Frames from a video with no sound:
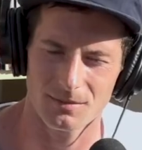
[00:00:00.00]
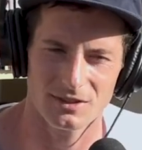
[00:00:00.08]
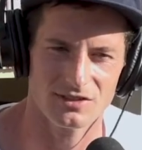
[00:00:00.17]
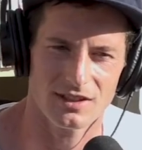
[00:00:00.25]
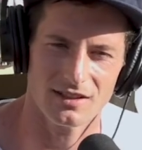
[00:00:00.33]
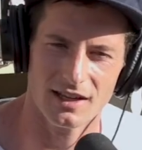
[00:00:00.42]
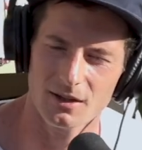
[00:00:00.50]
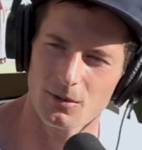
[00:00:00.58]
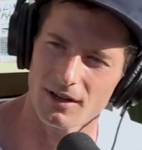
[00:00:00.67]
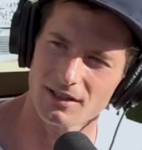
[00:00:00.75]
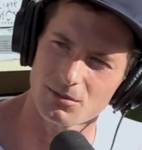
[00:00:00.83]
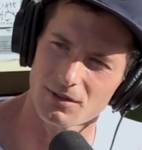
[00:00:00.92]
to say
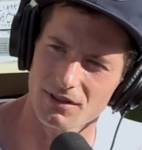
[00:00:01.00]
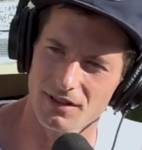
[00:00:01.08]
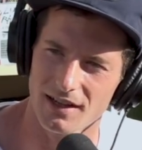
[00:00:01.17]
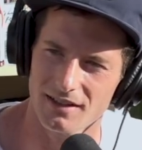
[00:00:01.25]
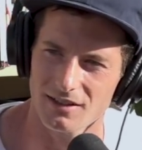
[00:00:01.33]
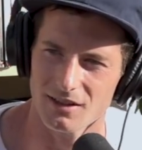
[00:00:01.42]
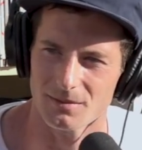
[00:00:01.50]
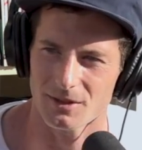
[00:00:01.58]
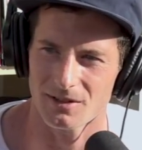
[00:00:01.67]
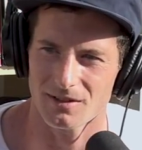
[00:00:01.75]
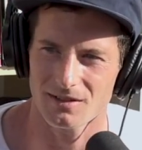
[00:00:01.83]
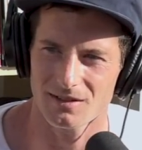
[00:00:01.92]
likewise with the 9 Club
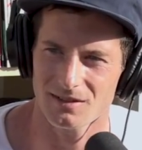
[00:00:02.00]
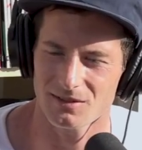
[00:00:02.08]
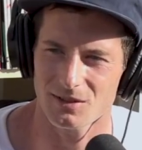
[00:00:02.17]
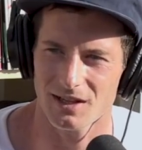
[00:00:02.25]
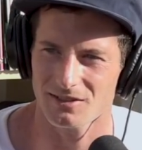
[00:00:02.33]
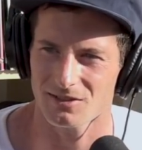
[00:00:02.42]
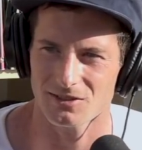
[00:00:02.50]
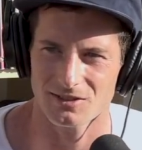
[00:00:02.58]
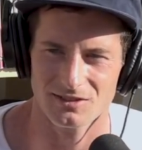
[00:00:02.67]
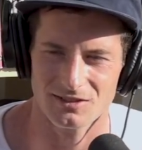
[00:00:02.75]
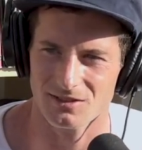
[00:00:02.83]
here. You guys are just